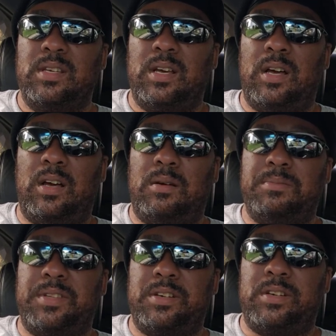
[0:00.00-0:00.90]
um,
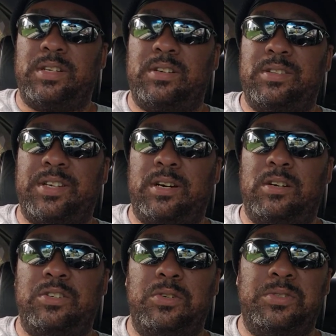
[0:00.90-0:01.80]
there there are
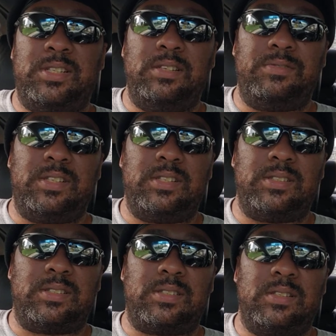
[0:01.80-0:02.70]
no
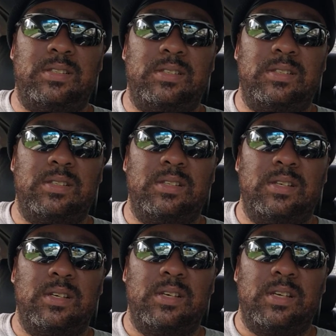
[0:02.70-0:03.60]
TVs
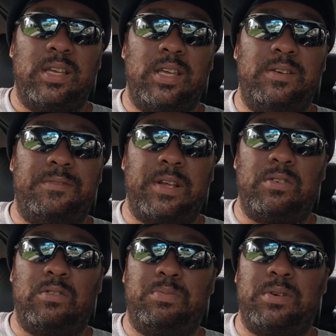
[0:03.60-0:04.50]
in
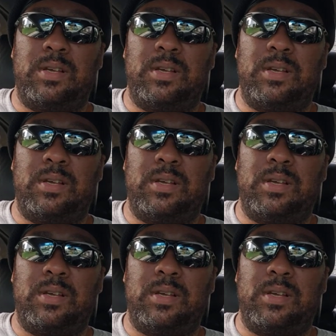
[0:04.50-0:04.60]
federal.